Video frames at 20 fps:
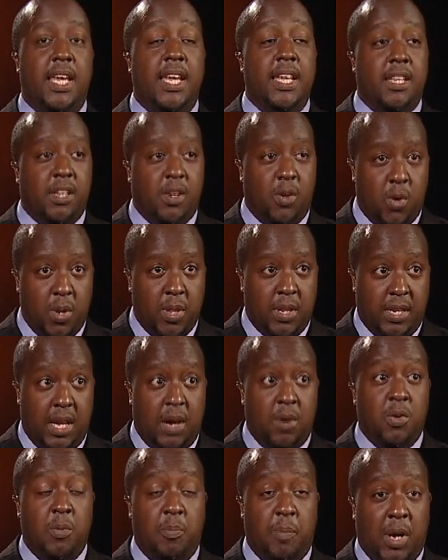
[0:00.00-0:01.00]
it goes
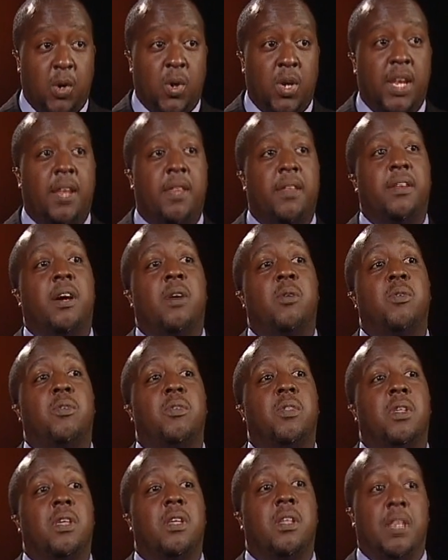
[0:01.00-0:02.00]
down, percolates down
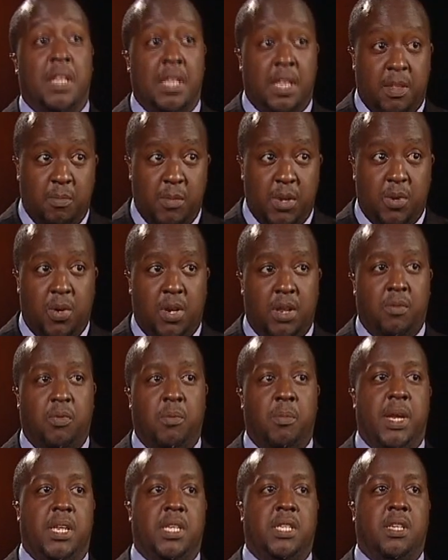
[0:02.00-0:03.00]
to these
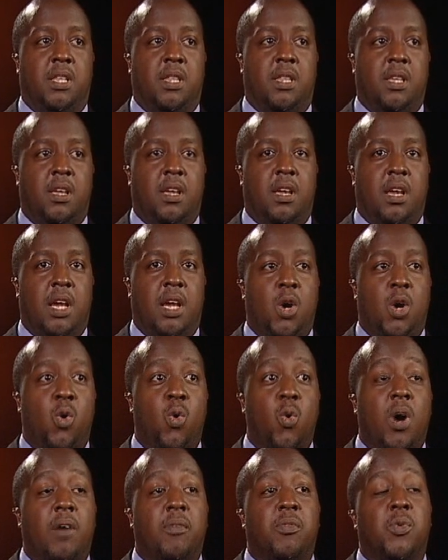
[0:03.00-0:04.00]
middle-level managers
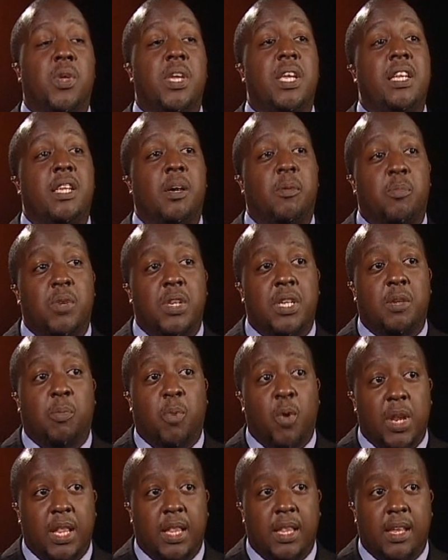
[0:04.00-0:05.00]
who have to interpret
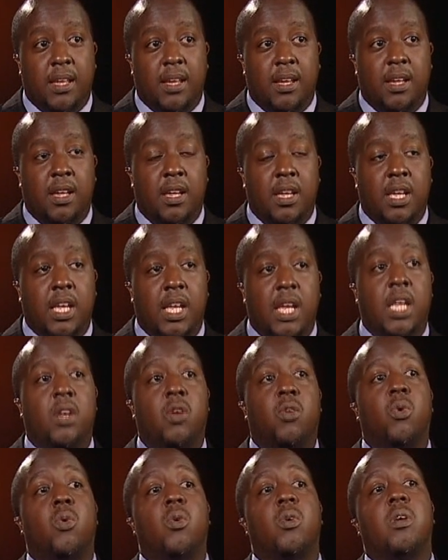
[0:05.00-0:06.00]
policy
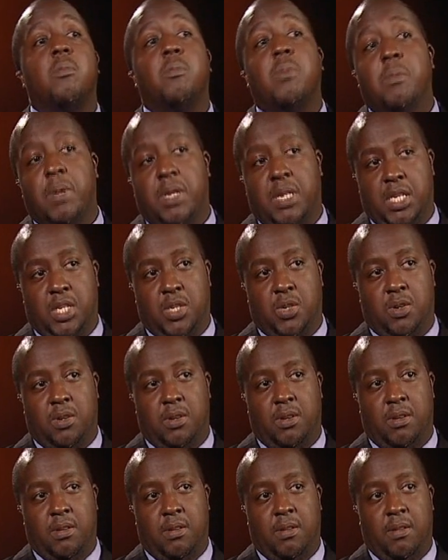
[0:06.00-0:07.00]
into implementation.
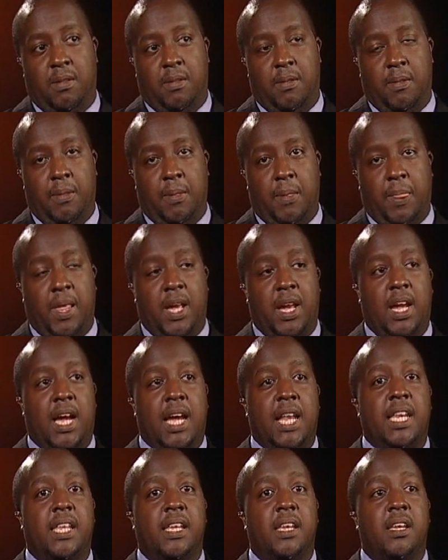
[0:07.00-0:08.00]

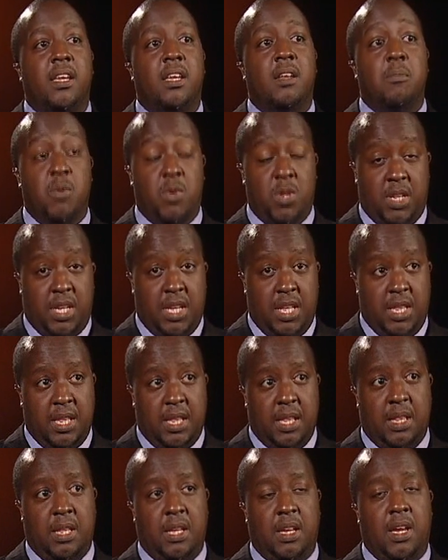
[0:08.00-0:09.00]
And in most
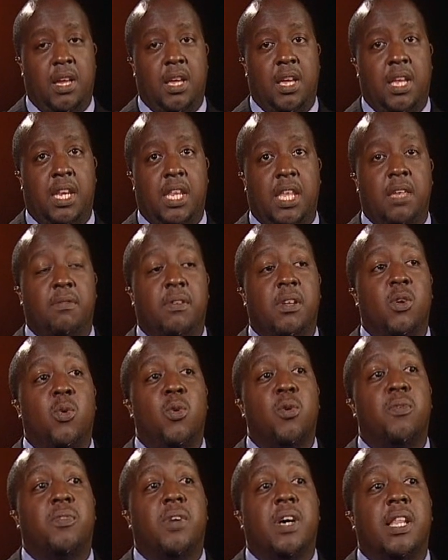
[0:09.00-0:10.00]
cases, they even
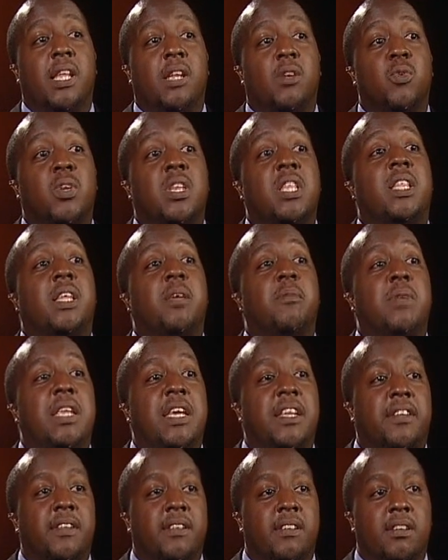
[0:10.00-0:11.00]
go further to
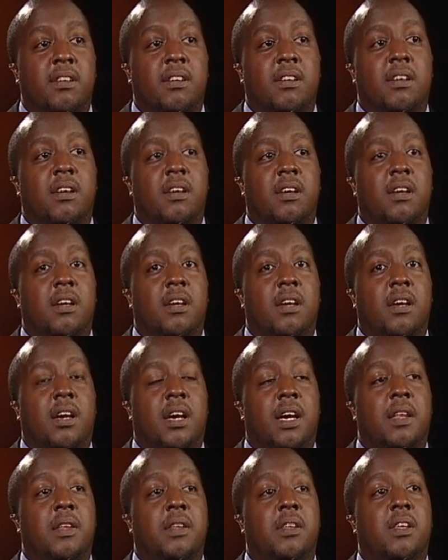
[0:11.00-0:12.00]
disseminate
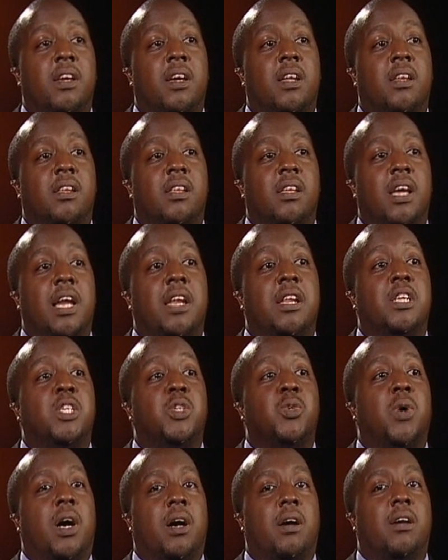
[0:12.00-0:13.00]
and
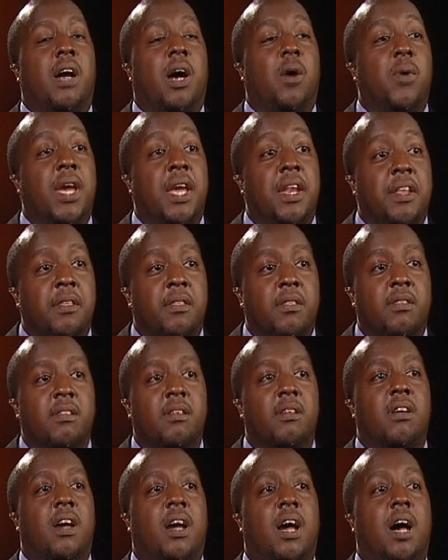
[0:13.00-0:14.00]
ensure awareness
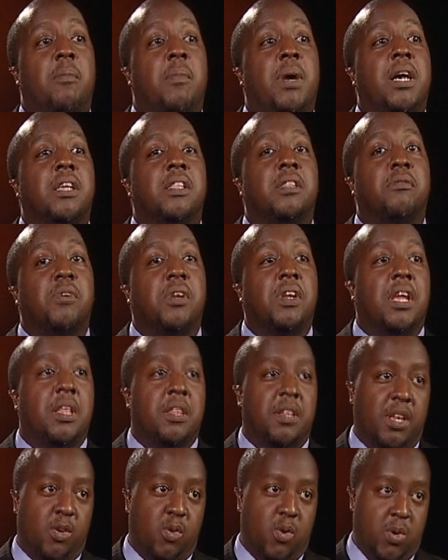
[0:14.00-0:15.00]
among the
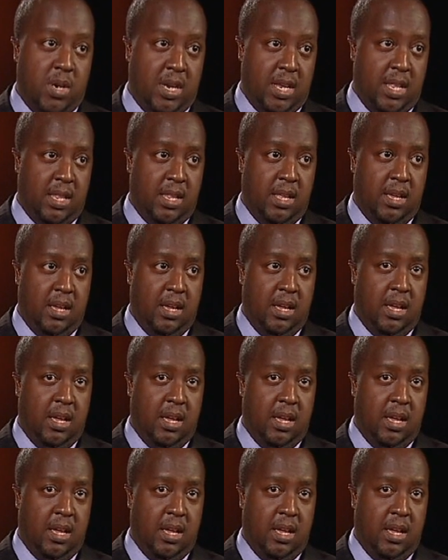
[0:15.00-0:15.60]
various stakeholders.